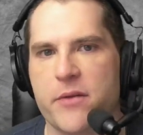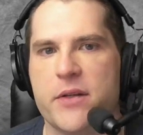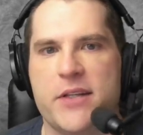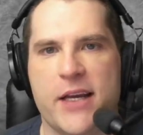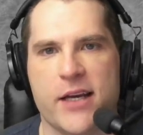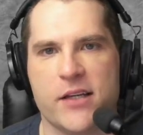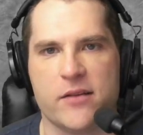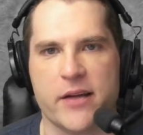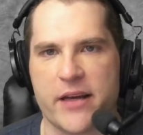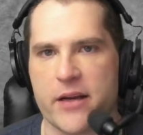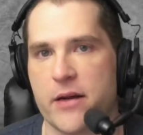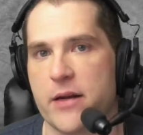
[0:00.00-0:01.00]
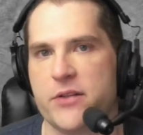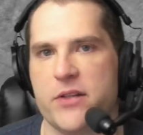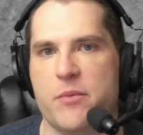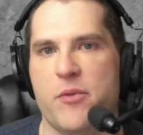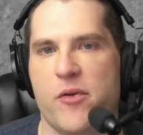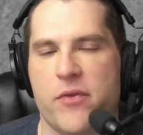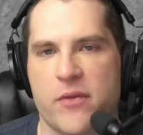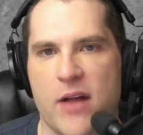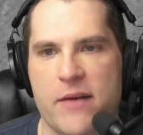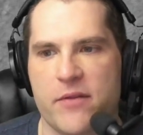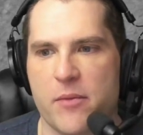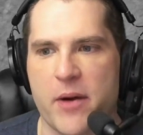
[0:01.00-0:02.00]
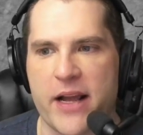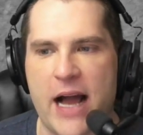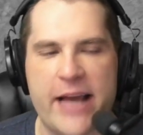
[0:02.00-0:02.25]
this hand, like I was in the booth and live in the bike,